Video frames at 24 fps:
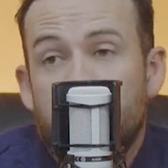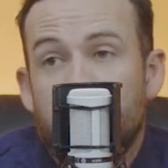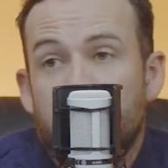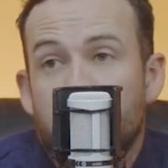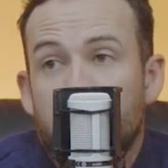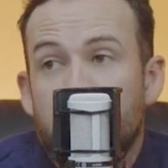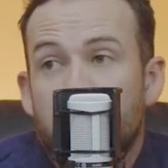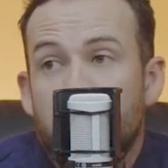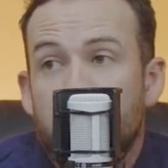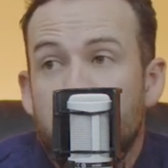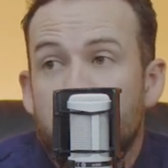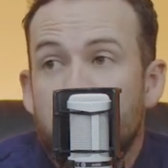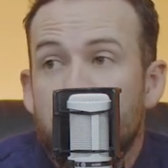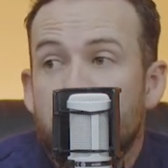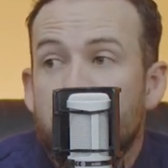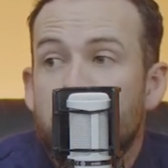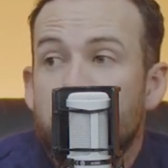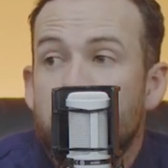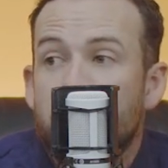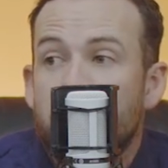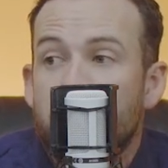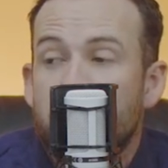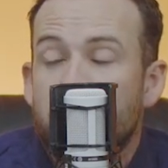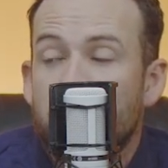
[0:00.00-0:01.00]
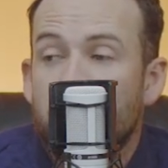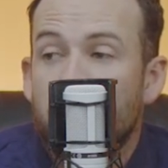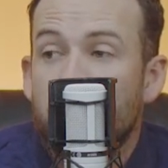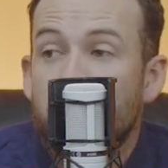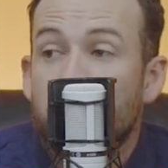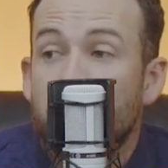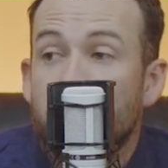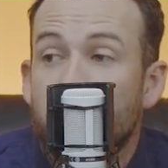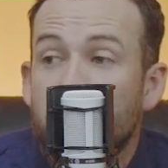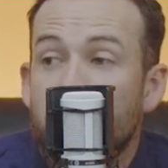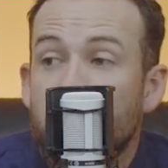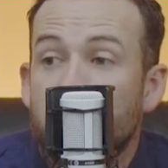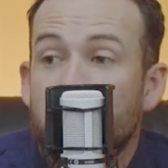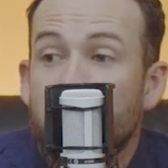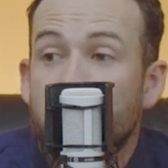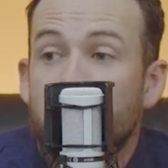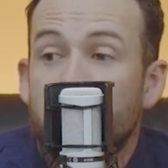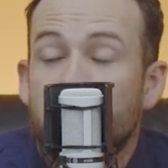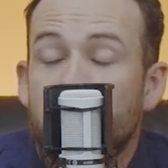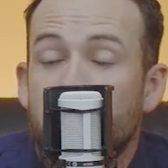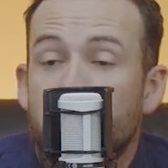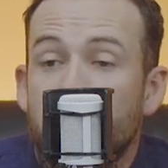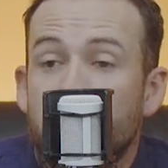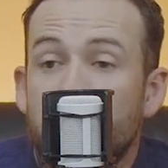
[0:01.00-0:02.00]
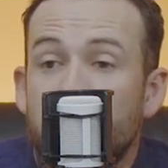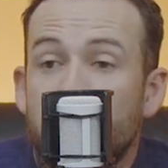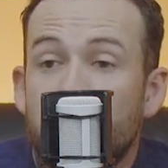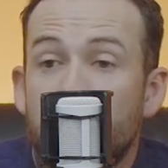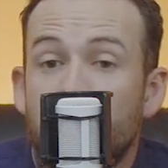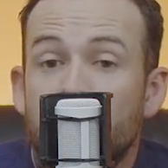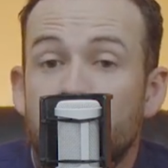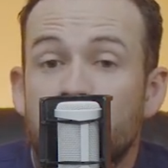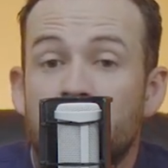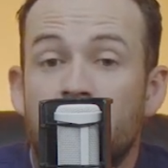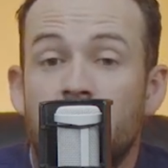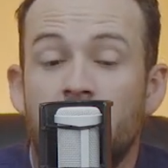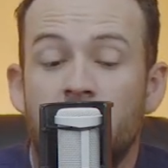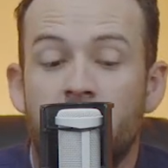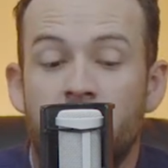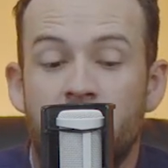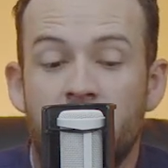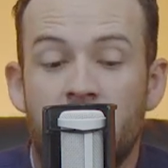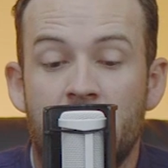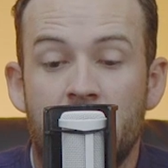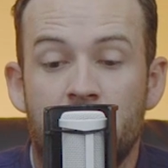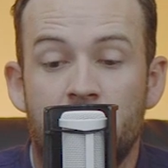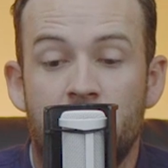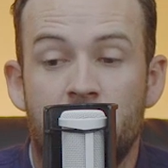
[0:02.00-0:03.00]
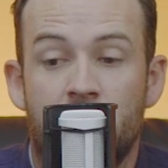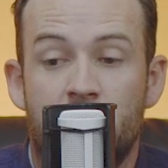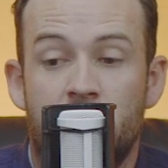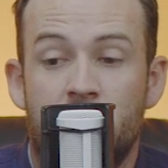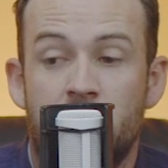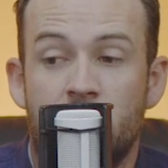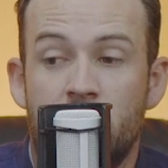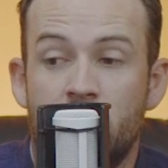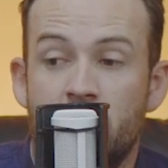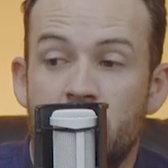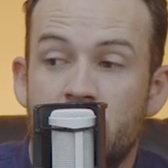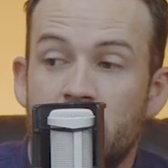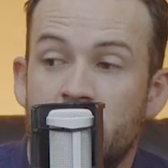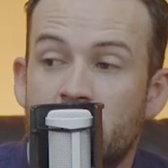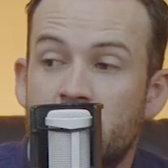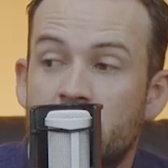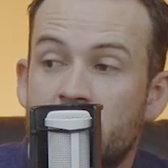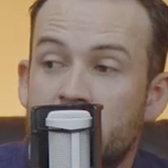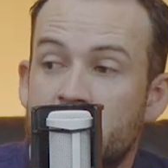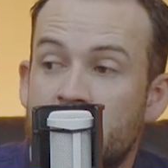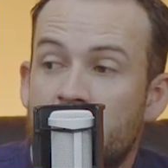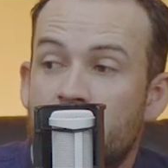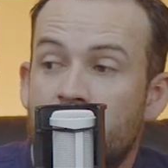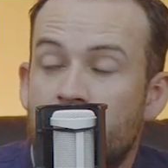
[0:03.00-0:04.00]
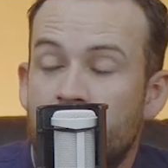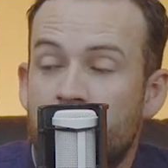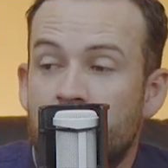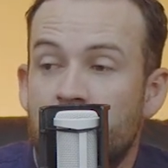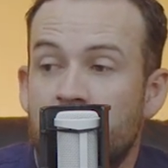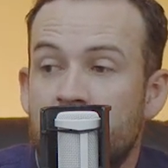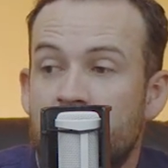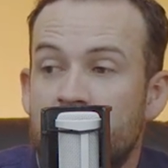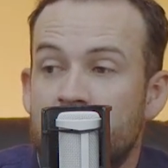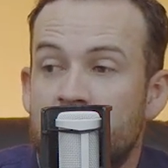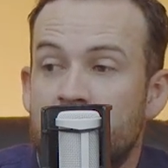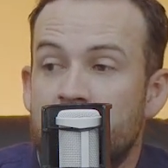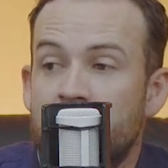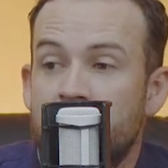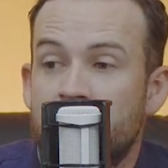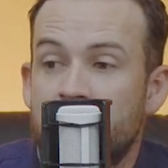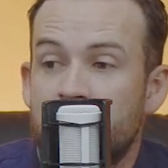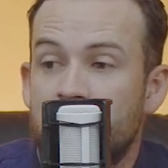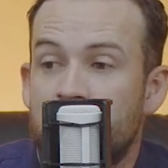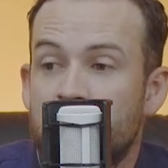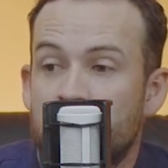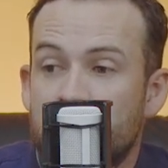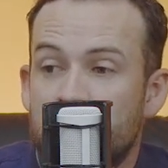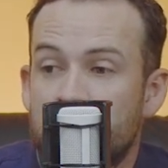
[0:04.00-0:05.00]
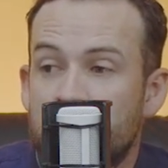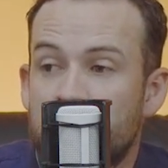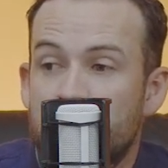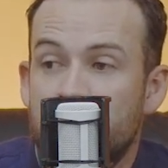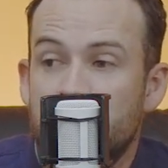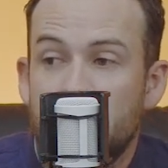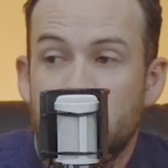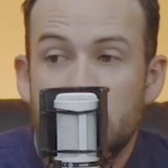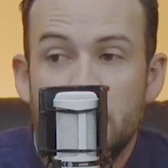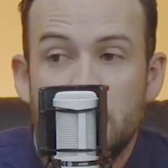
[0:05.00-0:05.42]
You know, ultimately, he does all of that just so when he goes out and plays that he's just,